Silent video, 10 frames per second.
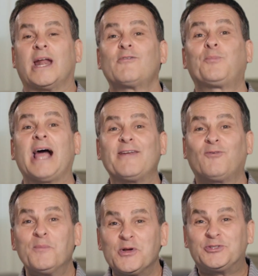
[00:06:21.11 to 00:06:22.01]
whatever
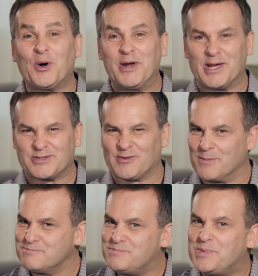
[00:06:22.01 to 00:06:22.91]
platform you're joining us
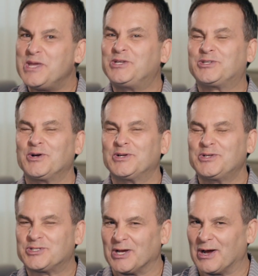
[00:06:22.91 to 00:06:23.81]
from, be sure to
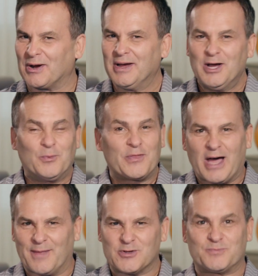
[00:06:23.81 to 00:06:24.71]
share with
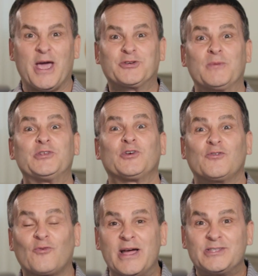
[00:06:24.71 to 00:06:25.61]
others. Make sure that your
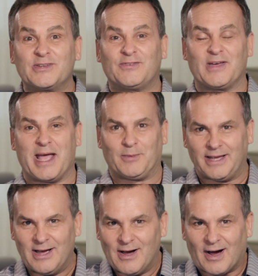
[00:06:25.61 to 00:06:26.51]
friends and
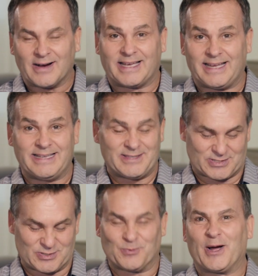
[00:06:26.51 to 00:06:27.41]
family are getting
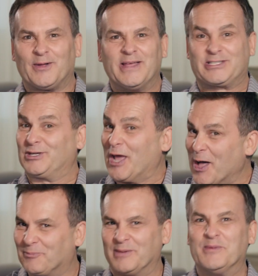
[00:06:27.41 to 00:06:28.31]
this as well. It's going to
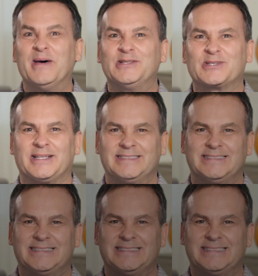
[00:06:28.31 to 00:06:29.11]
help them immensely.